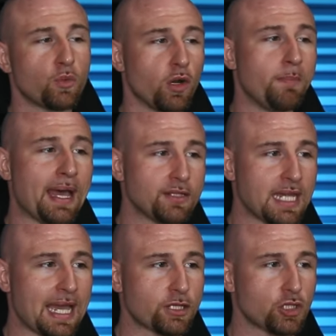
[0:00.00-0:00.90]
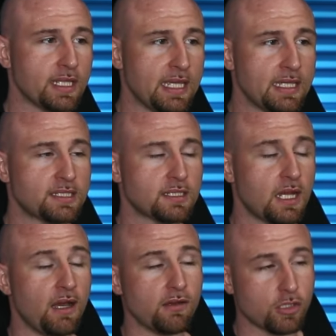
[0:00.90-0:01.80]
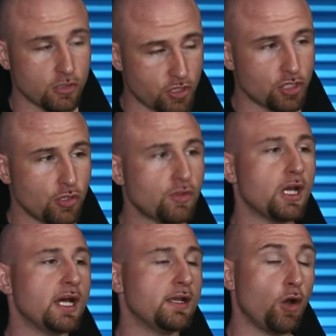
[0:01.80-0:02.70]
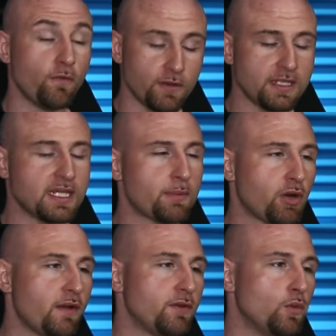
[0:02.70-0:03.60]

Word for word: We're about to actually hit soon, hopefully take profit